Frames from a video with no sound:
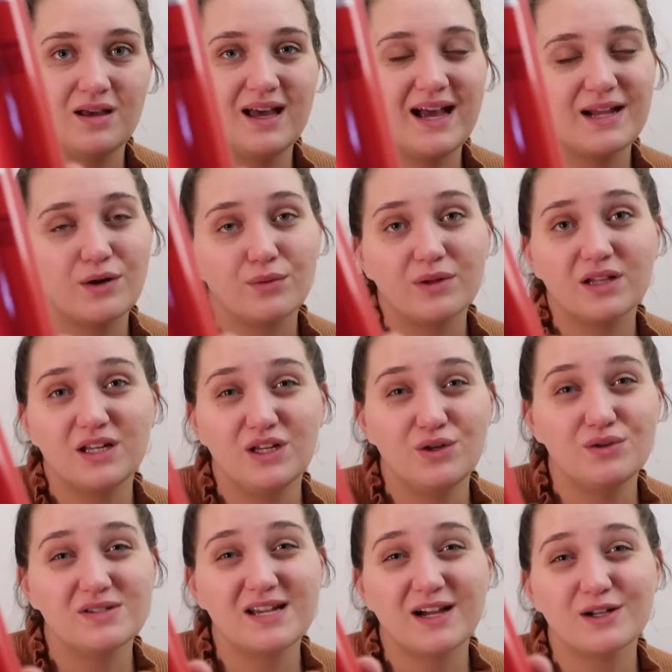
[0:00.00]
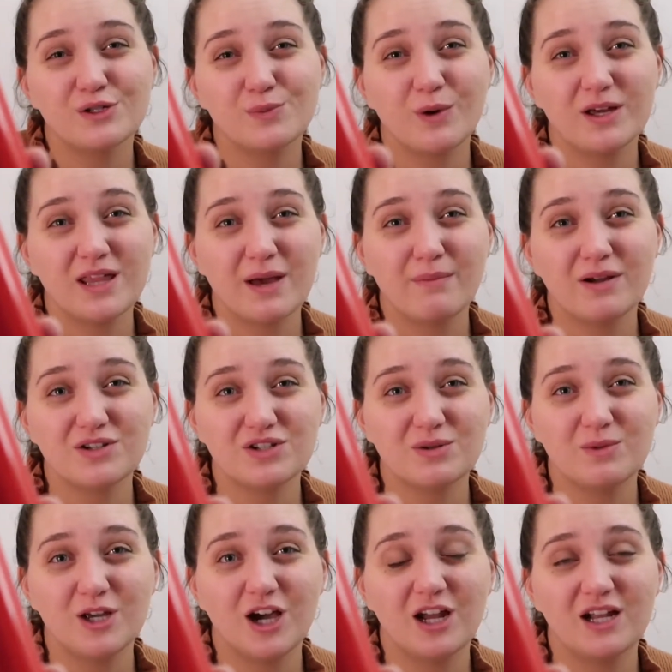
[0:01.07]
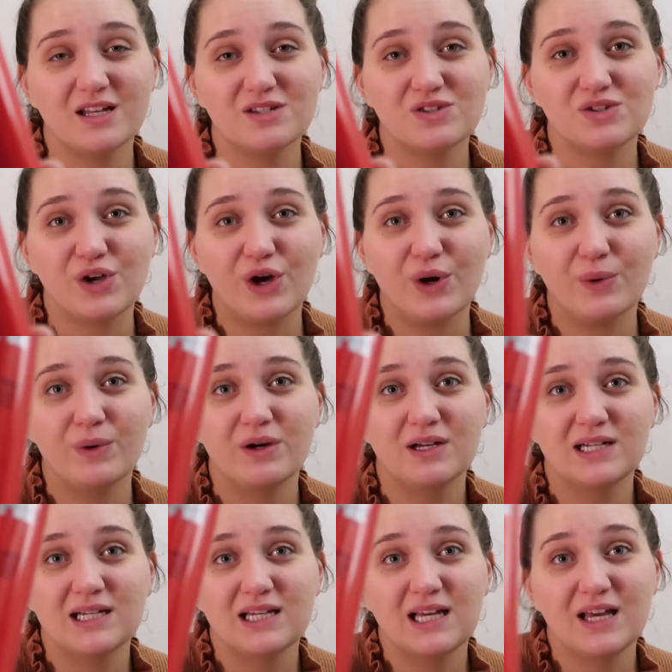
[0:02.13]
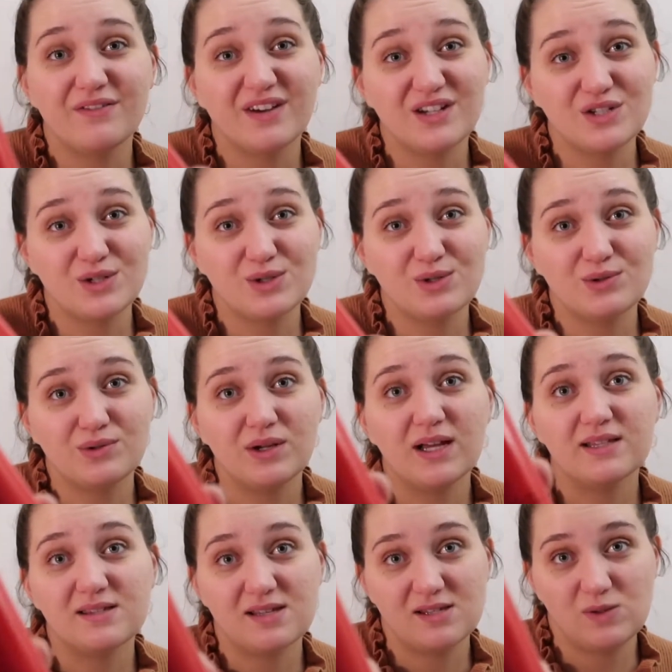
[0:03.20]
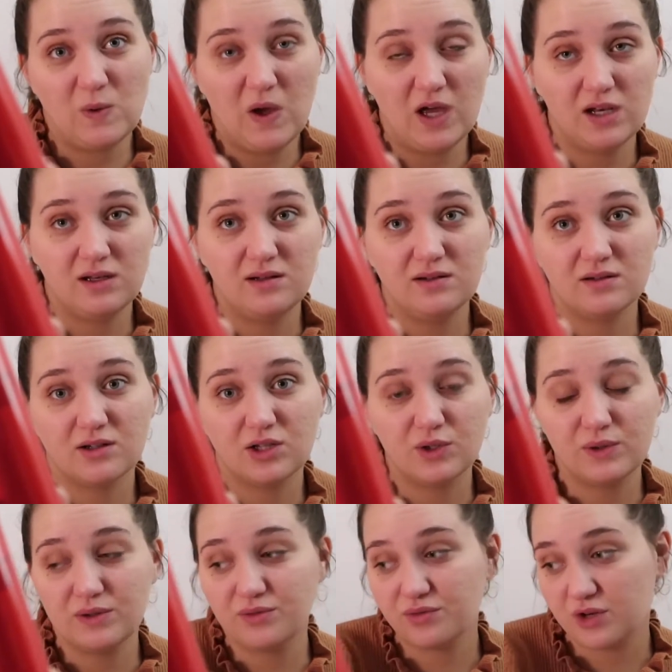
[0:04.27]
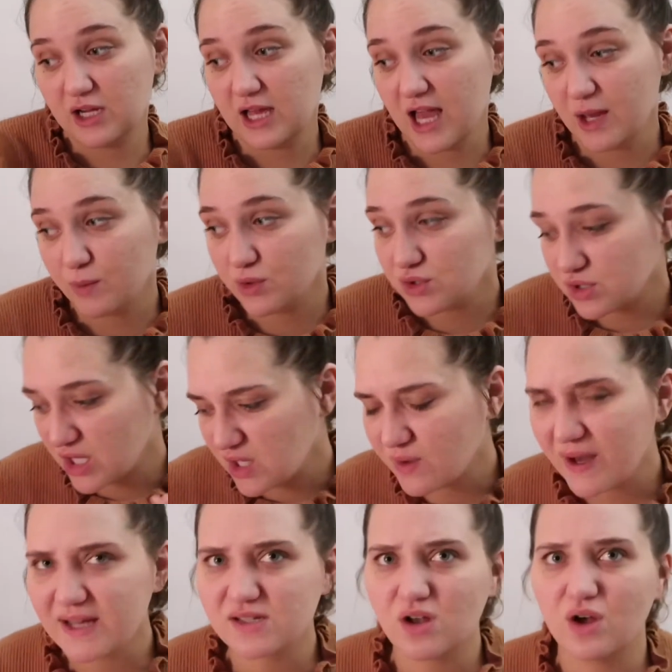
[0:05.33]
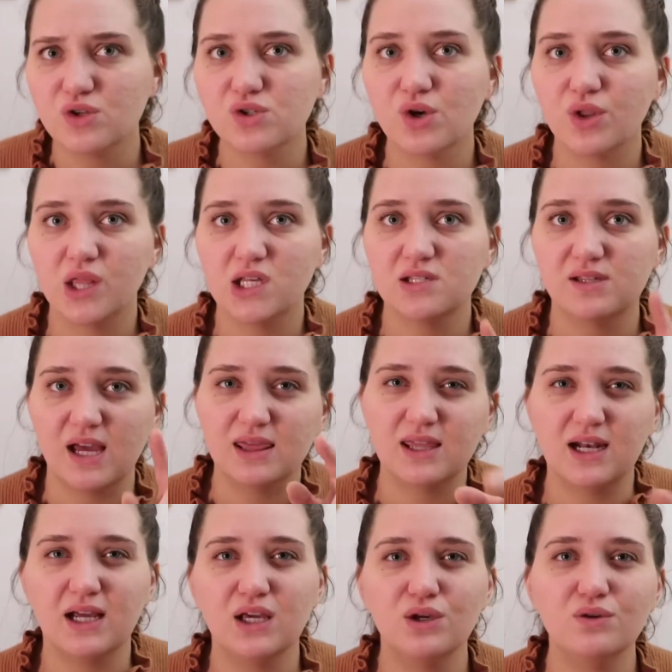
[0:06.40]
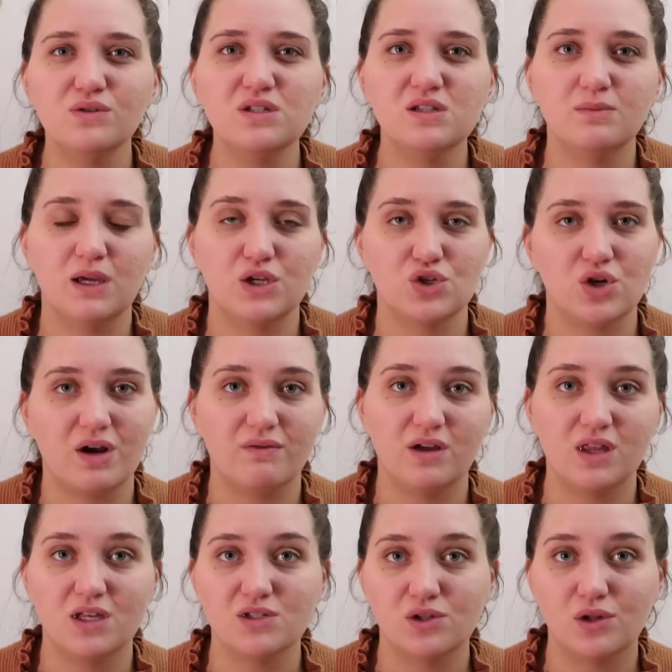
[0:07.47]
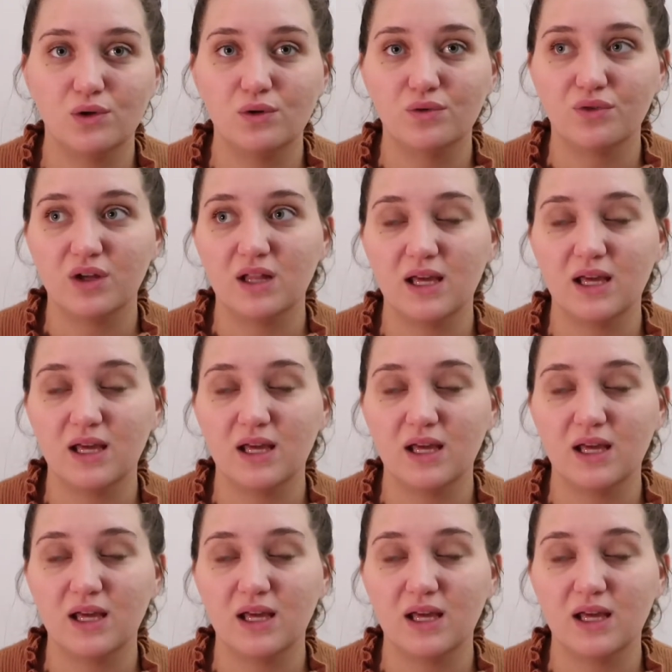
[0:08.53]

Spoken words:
I don't really use hairspray that much, to be honest, so if I do, it's this one, gluten-free. I will show you guys also the site that I use to make sure everything's gluten-free.